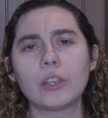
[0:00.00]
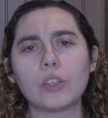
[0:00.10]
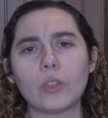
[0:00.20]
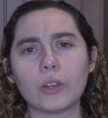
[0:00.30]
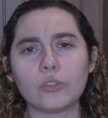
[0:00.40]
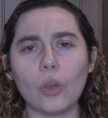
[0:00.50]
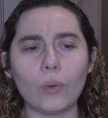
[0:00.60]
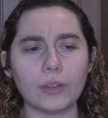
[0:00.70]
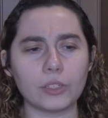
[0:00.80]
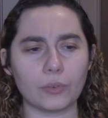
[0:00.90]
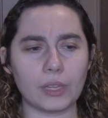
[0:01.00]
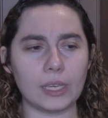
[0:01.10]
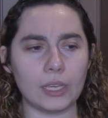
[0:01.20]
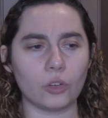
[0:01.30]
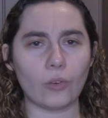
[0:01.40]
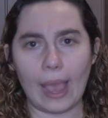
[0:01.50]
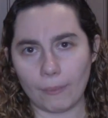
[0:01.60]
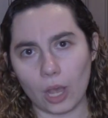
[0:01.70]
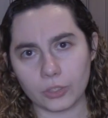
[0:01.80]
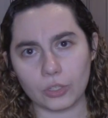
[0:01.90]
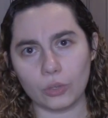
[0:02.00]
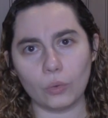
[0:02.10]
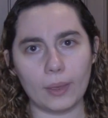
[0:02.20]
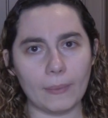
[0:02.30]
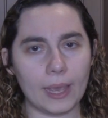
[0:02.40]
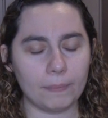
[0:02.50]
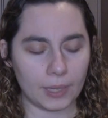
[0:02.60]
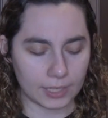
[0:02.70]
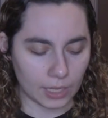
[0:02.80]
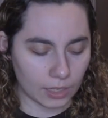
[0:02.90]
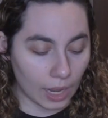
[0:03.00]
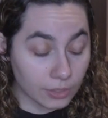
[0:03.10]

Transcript: So there's no one to really grab onto in my opinion.